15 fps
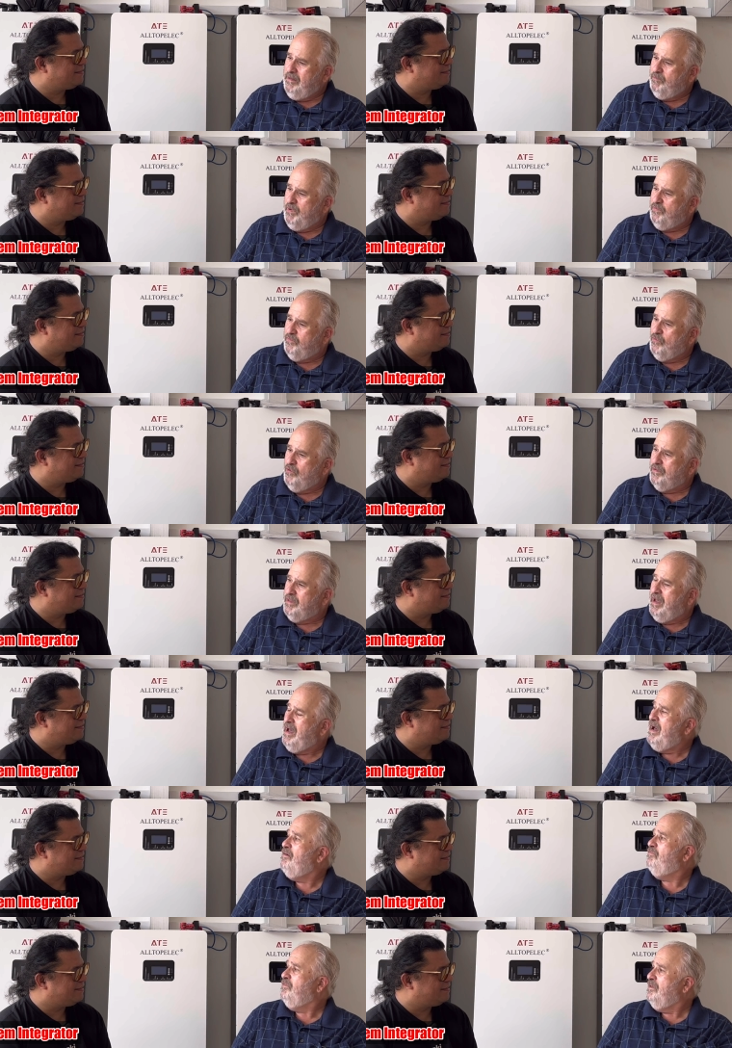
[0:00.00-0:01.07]
Speaker 1: before the
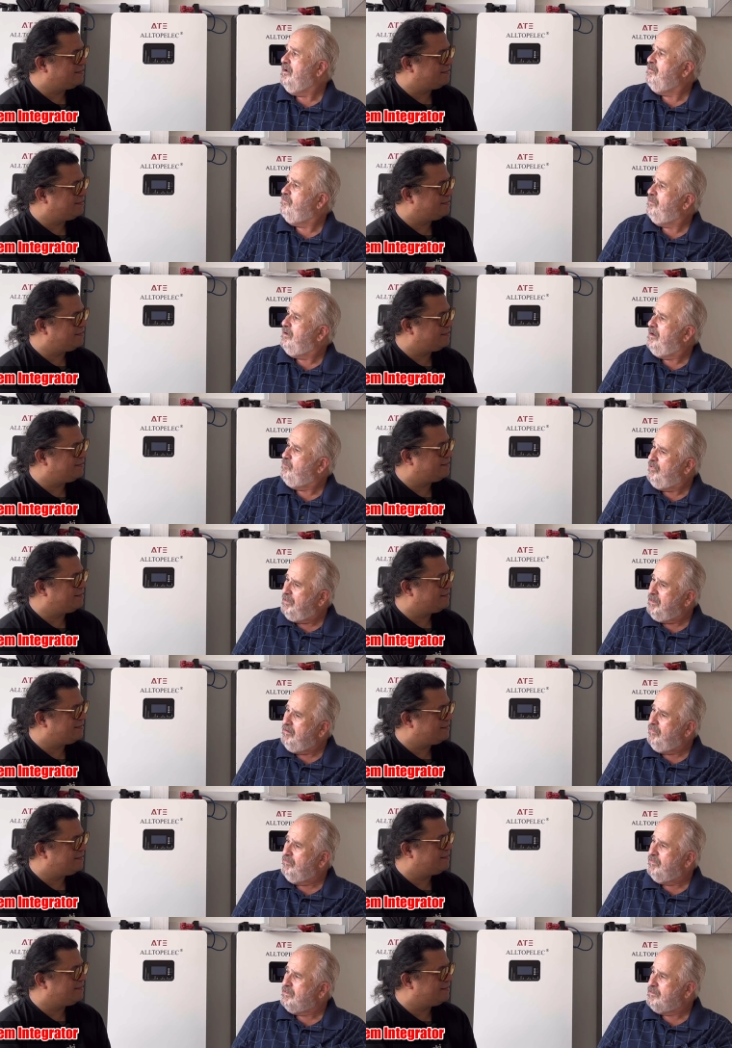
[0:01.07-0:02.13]
half life, I believe,
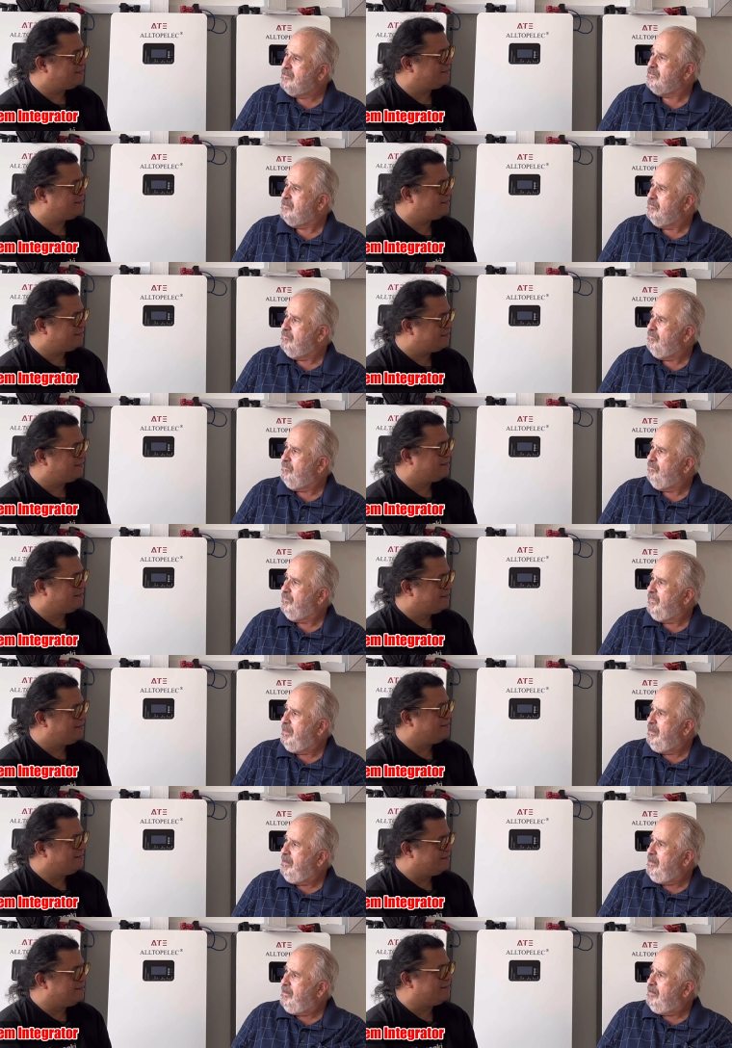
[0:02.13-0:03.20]
of the system.
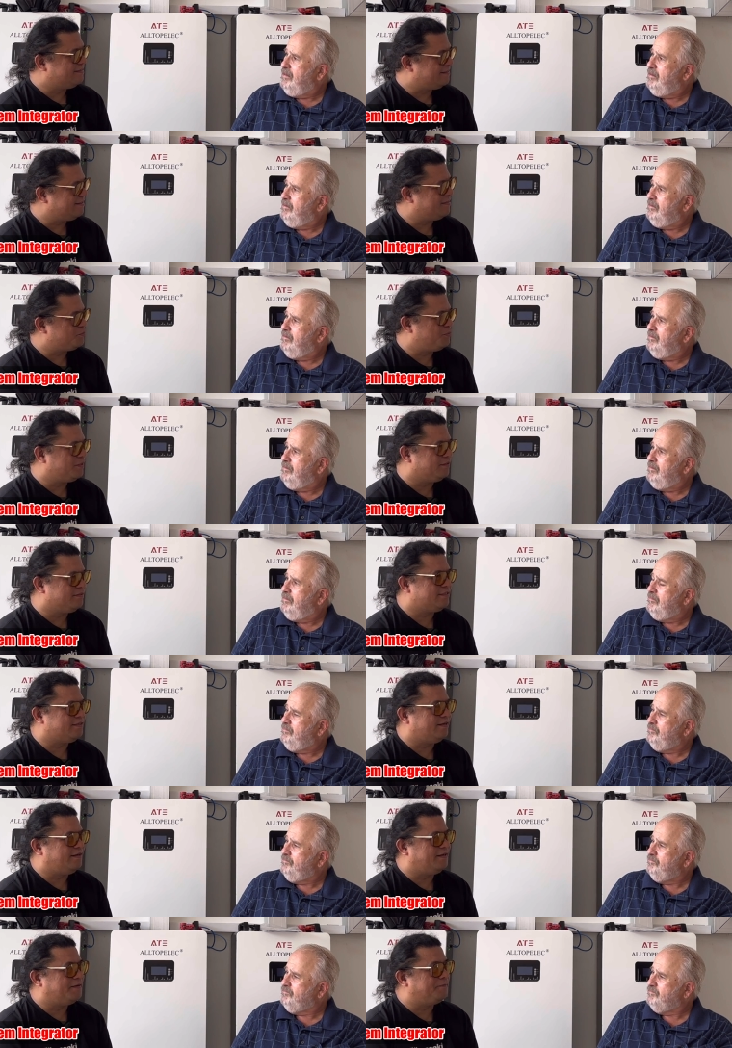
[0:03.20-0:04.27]
Speaker 2: Yes, yes, because
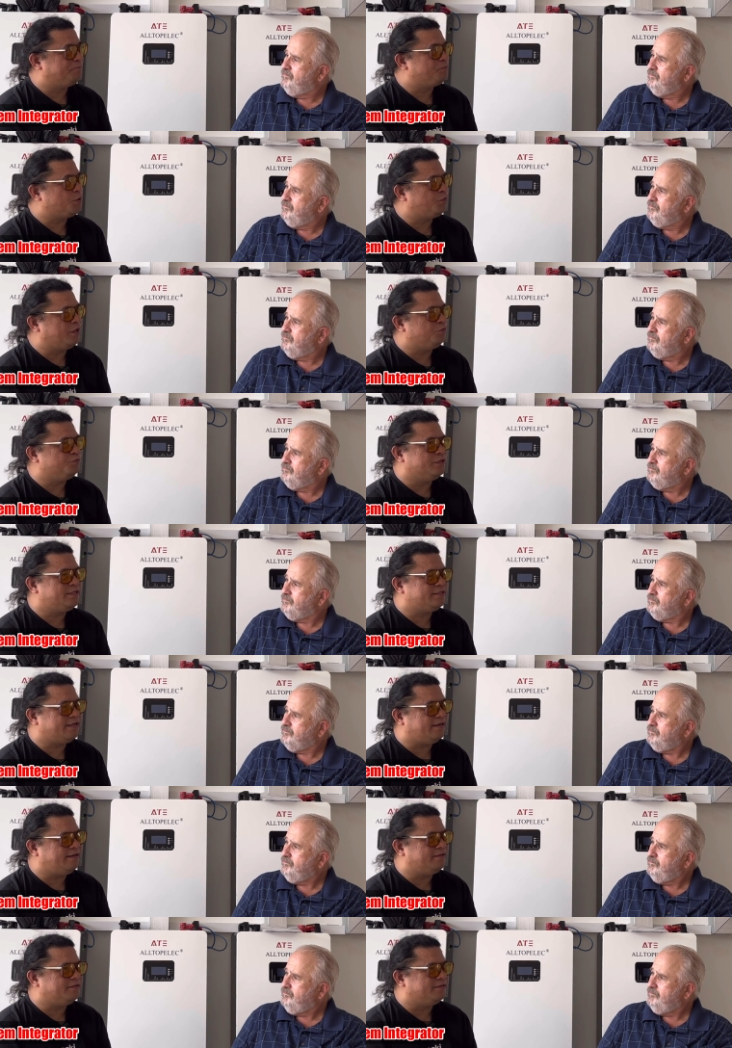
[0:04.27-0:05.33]
um, when we
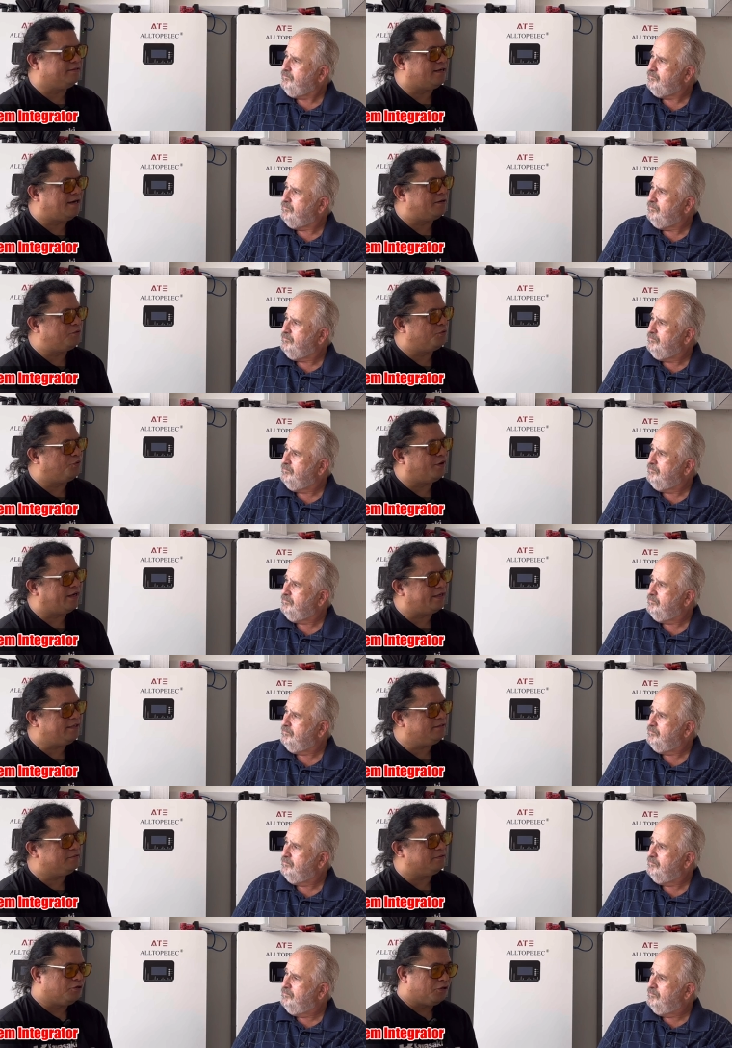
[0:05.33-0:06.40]
say the
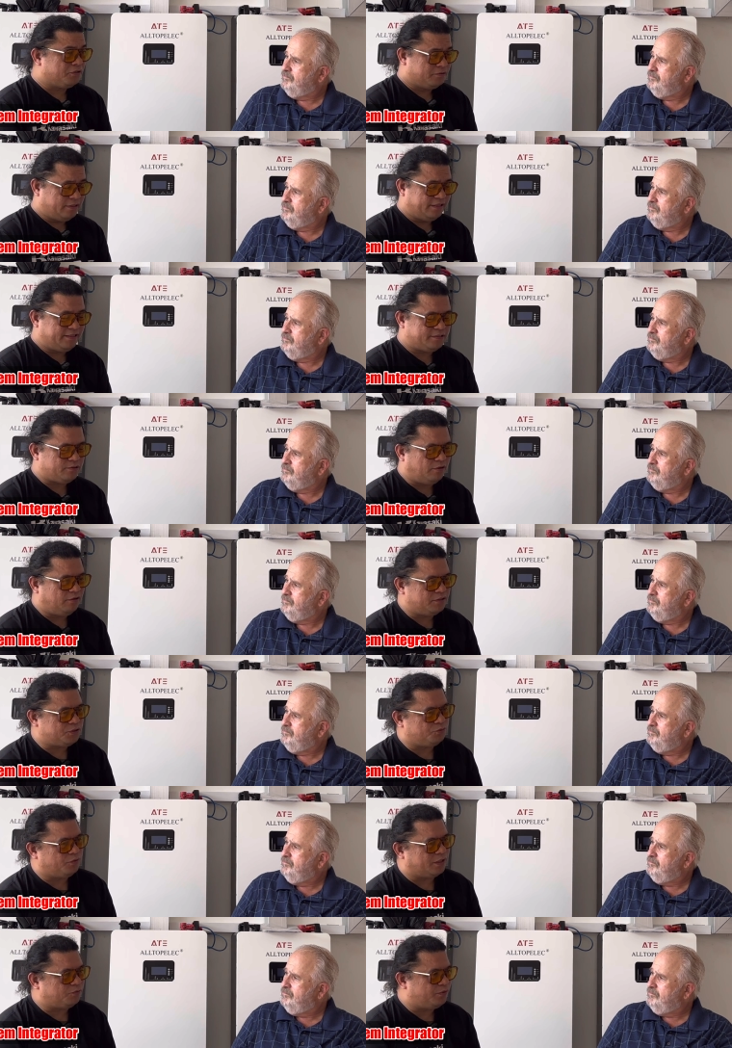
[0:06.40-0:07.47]
ROI, uh, that is
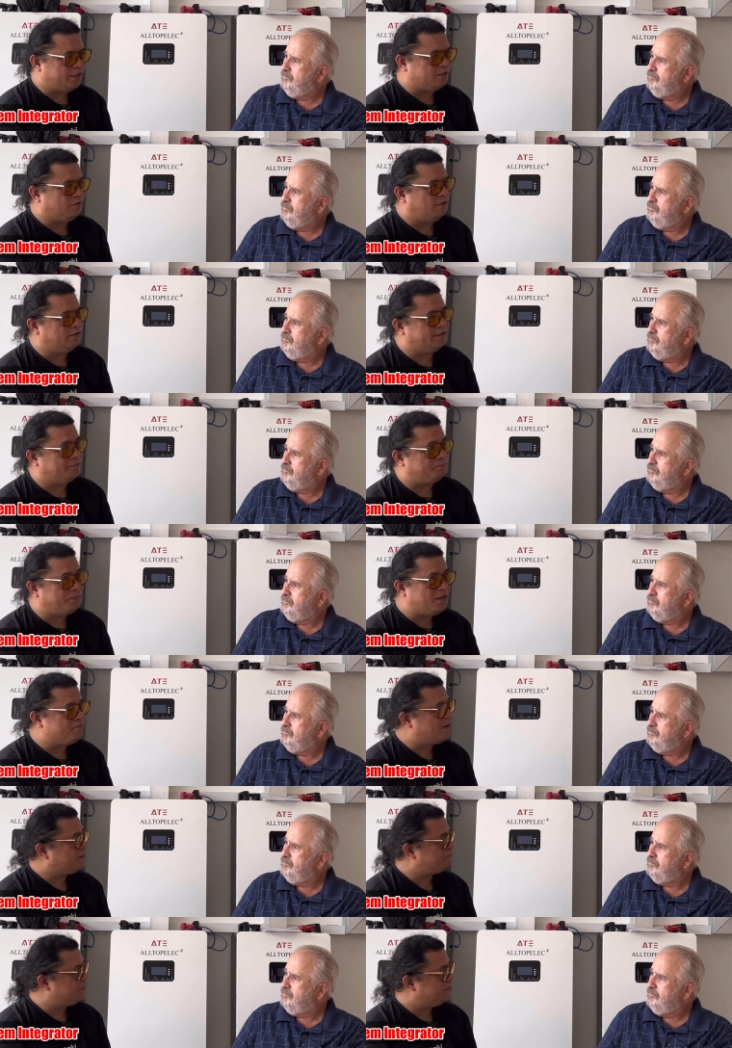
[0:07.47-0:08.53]
also what we call the
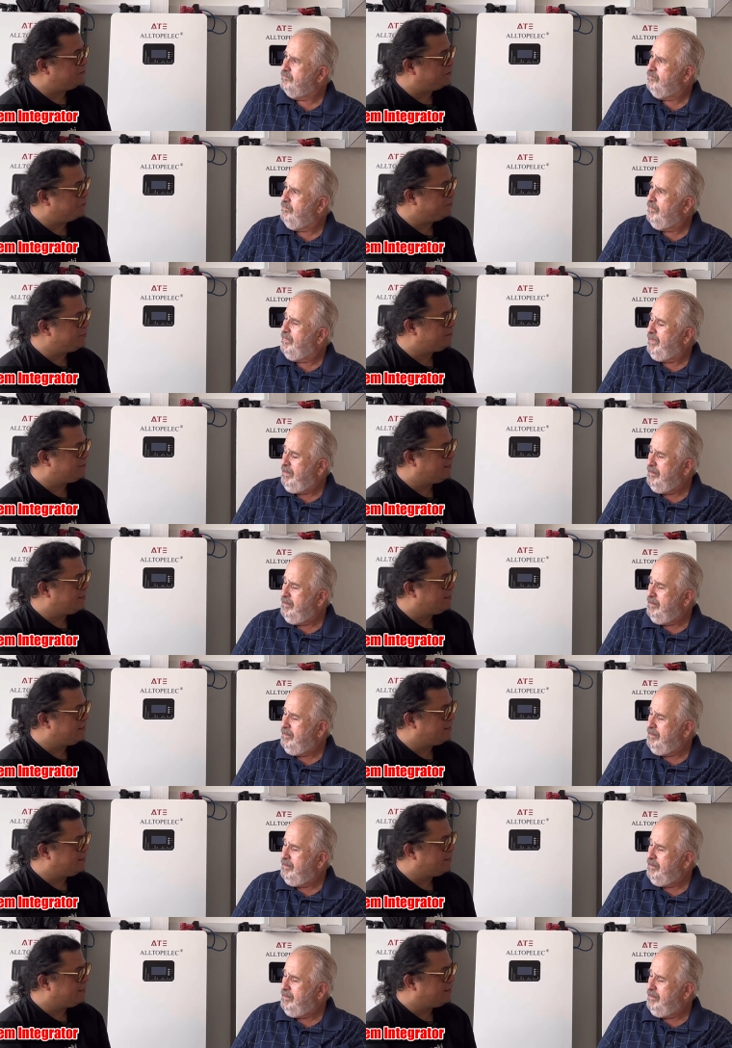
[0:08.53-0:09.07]
payback period.